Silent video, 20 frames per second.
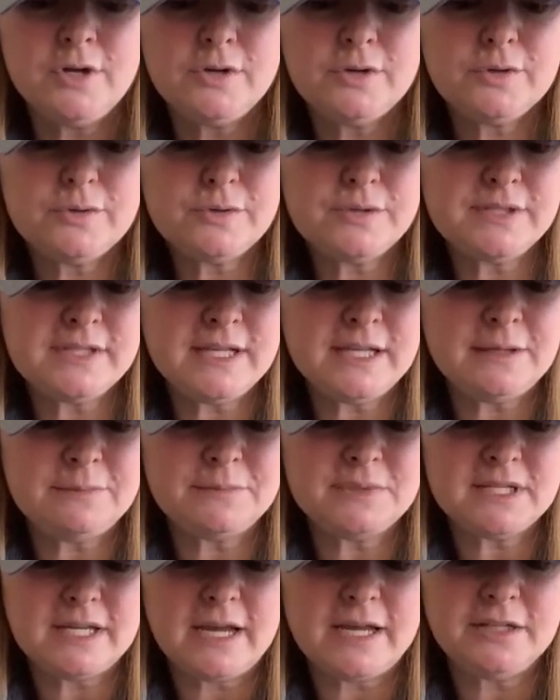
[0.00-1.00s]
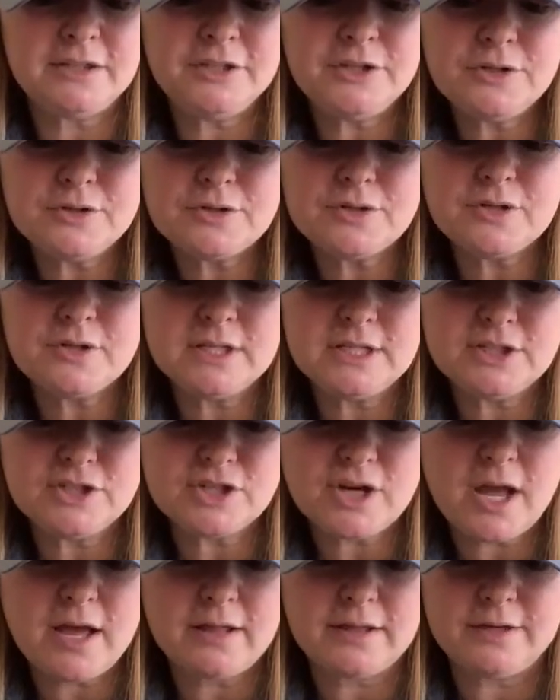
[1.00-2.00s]
who seemed unusually
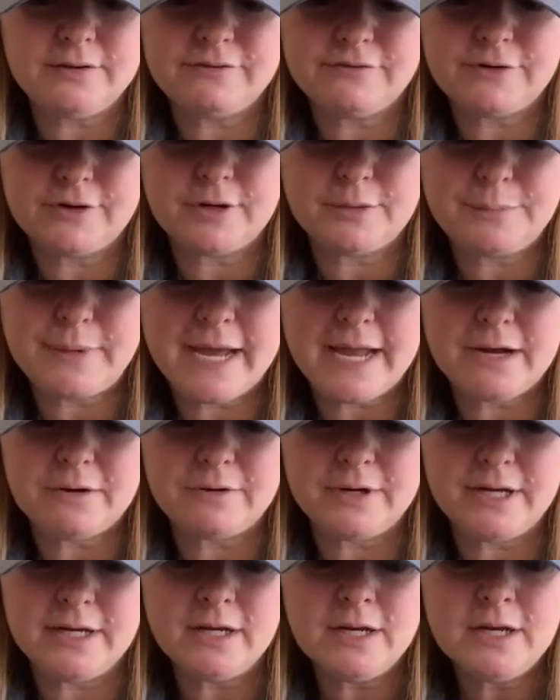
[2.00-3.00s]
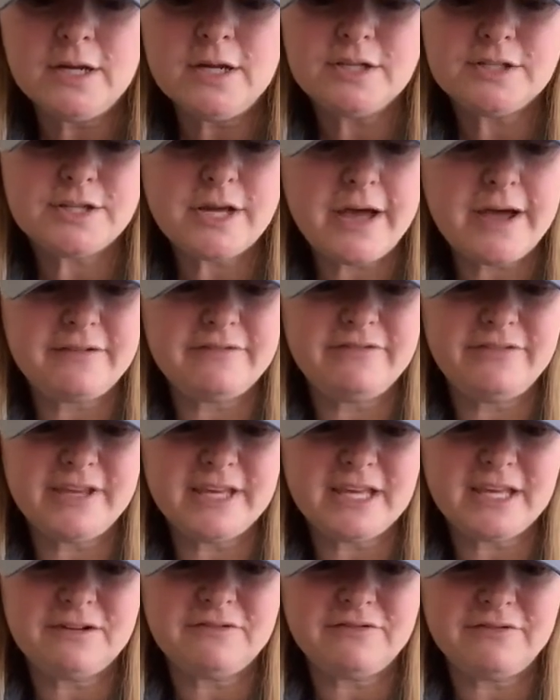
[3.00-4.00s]
jolly for a pirate, taught
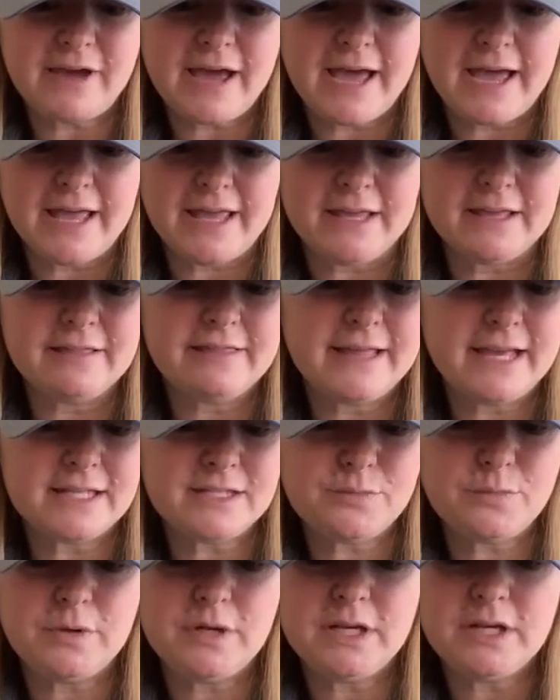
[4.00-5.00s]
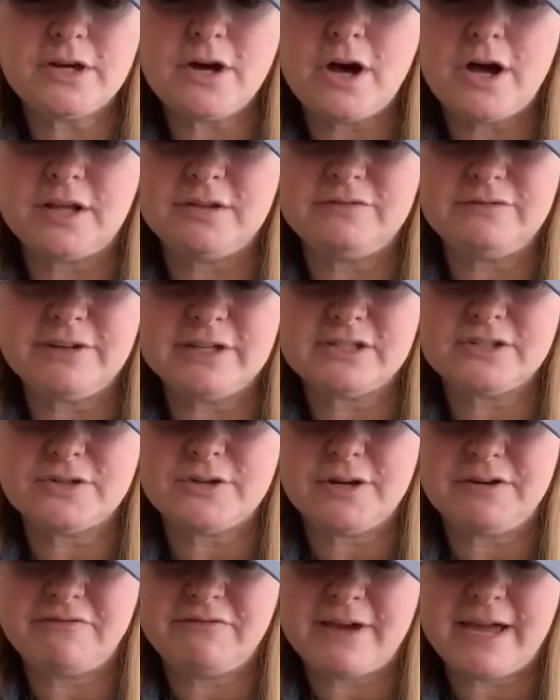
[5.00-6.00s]
Vic and Vi, that's what he called Victor
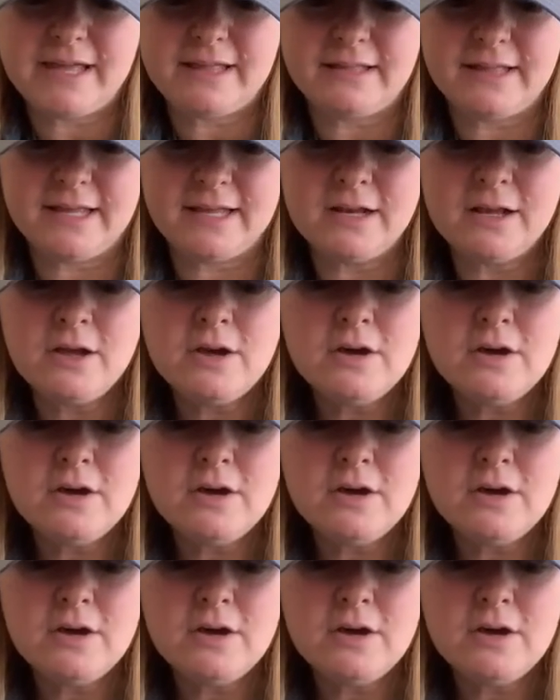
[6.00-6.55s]
and Violet,